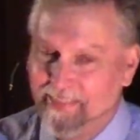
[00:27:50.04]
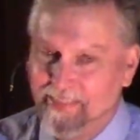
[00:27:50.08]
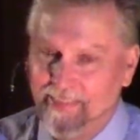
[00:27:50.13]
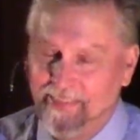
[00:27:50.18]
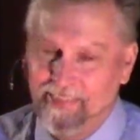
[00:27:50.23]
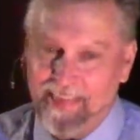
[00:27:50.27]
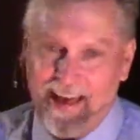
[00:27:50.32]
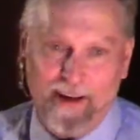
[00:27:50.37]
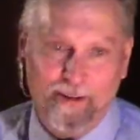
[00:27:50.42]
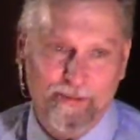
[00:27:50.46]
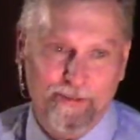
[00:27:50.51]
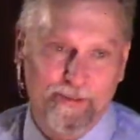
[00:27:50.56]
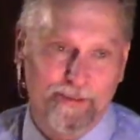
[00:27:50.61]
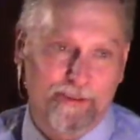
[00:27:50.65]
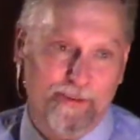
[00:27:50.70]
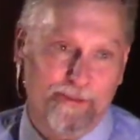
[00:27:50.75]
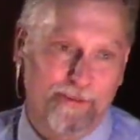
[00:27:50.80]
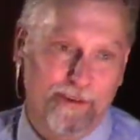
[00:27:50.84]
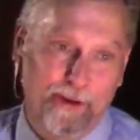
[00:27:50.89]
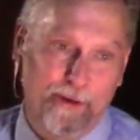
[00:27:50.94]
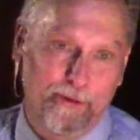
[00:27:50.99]

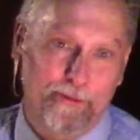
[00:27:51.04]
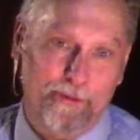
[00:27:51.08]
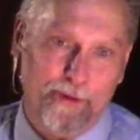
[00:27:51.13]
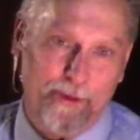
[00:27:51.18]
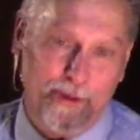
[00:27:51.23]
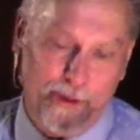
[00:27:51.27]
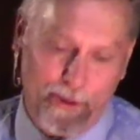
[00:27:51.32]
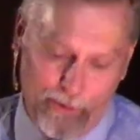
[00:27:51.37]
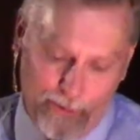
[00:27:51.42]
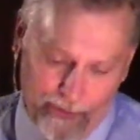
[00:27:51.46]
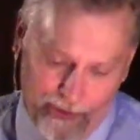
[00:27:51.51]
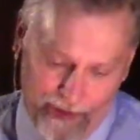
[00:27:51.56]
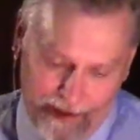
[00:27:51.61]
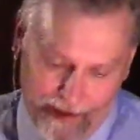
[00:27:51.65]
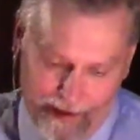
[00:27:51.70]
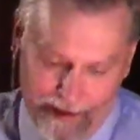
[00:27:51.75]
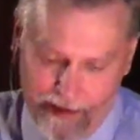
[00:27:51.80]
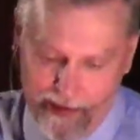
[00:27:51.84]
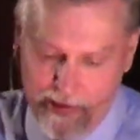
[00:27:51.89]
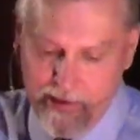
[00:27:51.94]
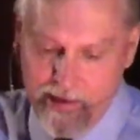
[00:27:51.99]
Thousands of years ago.
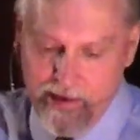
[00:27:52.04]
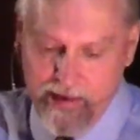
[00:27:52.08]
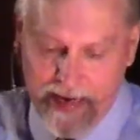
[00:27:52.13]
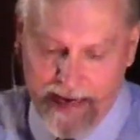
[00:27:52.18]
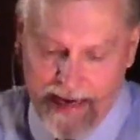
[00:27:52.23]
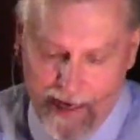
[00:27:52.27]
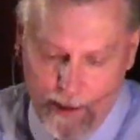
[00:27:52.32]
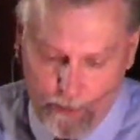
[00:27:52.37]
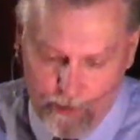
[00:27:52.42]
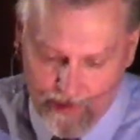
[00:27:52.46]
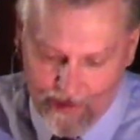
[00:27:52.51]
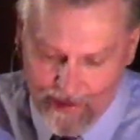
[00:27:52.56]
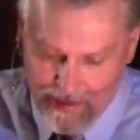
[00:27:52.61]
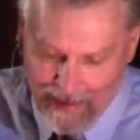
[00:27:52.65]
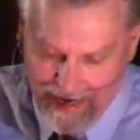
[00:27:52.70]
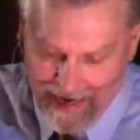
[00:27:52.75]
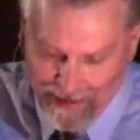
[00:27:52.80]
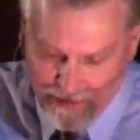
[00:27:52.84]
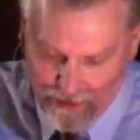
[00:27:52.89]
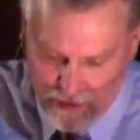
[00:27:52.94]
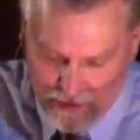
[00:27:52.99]
He was
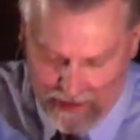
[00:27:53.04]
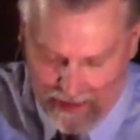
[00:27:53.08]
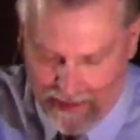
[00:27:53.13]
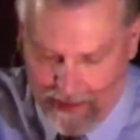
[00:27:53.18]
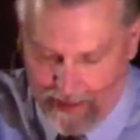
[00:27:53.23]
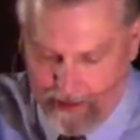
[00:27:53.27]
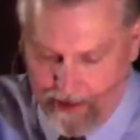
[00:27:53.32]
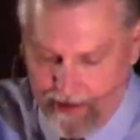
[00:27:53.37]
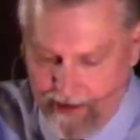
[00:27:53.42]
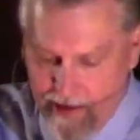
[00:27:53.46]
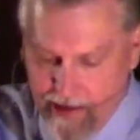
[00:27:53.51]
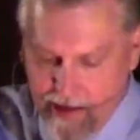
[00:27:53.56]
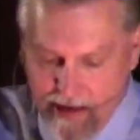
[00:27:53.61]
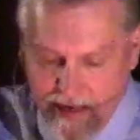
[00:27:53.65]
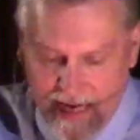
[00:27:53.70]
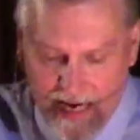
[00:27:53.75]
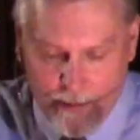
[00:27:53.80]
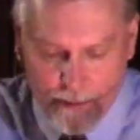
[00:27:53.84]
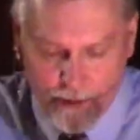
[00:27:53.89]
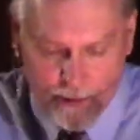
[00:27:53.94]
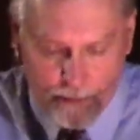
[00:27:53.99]
educated.
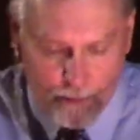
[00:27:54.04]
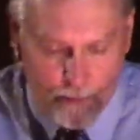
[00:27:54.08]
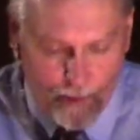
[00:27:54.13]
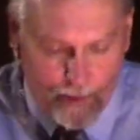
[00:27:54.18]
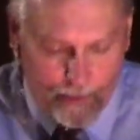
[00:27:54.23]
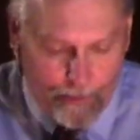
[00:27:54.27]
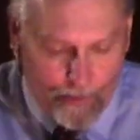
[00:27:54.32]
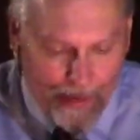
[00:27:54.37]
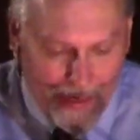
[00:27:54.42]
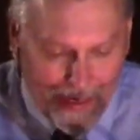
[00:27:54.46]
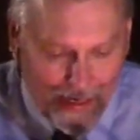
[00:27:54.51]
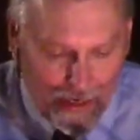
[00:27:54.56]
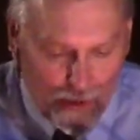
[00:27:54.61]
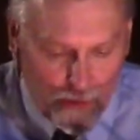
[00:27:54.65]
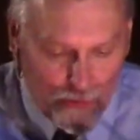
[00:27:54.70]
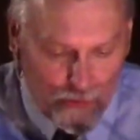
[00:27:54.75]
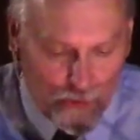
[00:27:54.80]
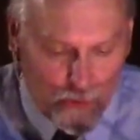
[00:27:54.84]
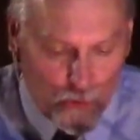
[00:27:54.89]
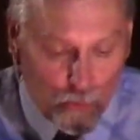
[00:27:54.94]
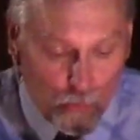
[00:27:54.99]
He was
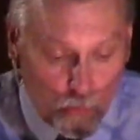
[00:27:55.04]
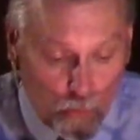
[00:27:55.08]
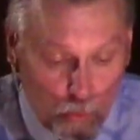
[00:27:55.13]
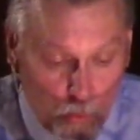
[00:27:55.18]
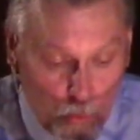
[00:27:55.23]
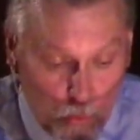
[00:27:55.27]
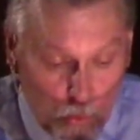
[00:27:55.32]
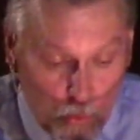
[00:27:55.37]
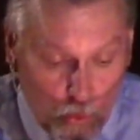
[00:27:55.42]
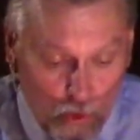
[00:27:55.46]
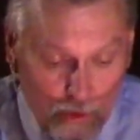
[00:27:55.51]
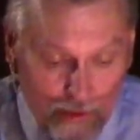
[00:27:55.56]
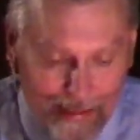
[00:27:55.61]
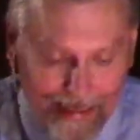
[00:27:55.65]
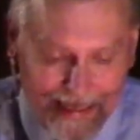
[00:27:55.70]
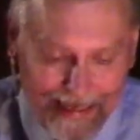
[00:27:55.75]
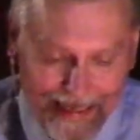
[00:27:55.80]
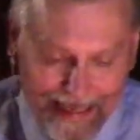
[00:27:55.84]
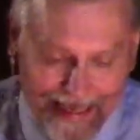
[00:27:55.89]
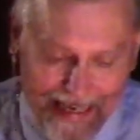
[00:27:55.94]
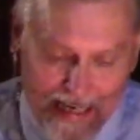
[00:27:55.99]
prepared to rule
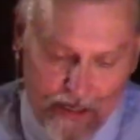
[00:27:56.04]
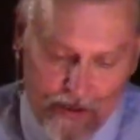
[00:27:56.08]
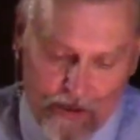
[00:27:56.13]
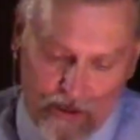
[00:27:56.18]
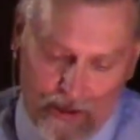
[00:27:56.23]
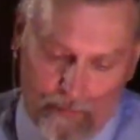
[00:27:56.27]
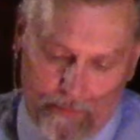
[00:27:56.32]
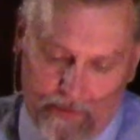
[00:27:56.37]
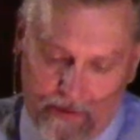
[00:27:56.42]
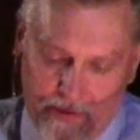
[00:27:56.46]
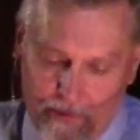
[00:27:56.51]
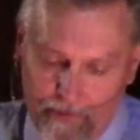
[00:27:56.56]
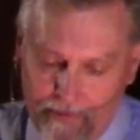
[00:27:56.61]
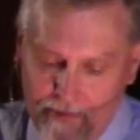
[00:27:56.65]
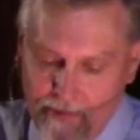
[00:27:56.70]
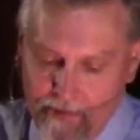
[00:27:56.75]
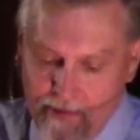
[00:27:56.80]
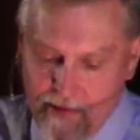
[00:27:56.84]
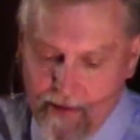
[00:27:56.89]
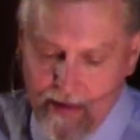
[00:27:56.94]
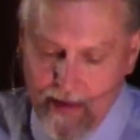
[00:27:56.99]
Egypt.
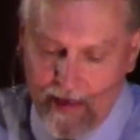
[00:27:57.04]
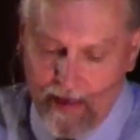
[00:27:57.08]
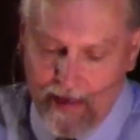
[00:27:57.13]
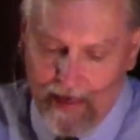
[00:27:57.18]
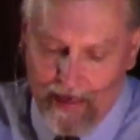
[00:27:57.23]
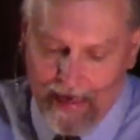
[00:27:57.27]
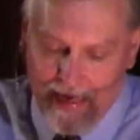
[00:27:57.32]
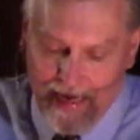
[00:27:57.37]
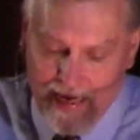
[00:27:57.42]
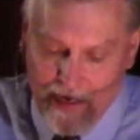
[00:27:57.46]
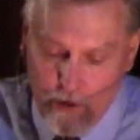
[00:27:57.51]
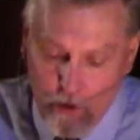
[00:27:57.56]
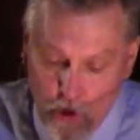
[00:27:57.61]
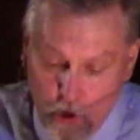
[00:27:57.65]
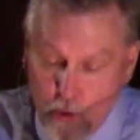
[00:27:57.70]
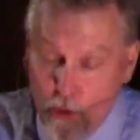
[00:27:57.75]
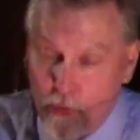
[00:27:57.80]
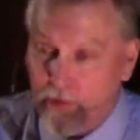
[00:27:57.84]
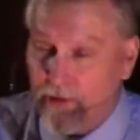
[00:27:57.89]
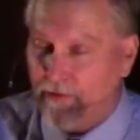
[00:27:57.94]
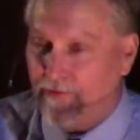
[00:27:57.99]
He
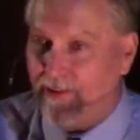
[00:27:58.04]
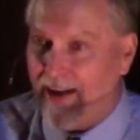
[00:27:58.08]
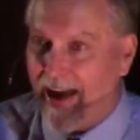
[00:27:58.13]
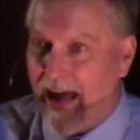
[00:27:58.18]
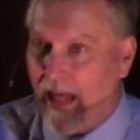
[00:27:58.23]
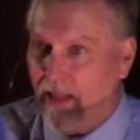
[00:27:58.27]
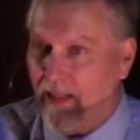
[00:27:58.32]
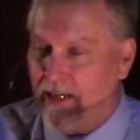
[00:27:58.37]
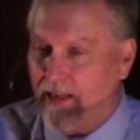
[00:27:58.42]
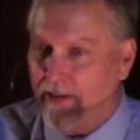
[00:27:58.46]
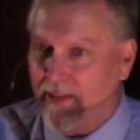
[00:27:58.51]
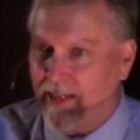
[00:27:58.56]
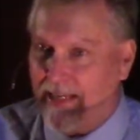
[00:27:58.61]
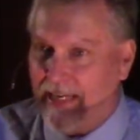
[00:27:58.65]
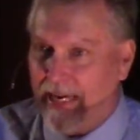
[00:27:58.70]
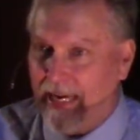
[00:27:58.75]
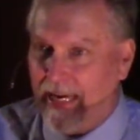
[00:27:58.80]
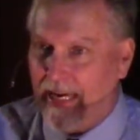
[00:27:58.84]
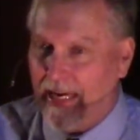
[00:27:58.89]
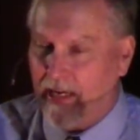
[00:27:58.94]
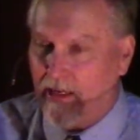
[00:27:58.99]
knew the Valley of the
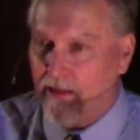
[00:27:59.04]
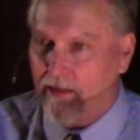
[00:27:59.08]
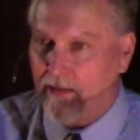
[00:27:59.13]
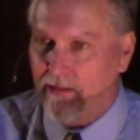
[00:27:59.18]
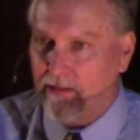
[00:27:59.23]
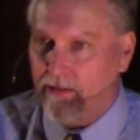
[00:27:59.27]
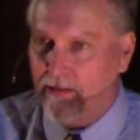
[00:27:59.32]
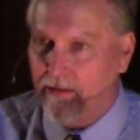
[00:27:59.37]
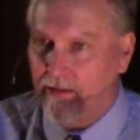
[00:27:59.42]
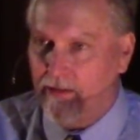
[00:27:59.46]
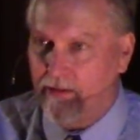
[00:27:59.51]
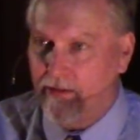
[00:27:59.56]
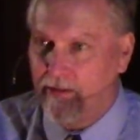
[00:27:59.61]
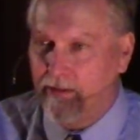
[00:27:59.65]
Kings.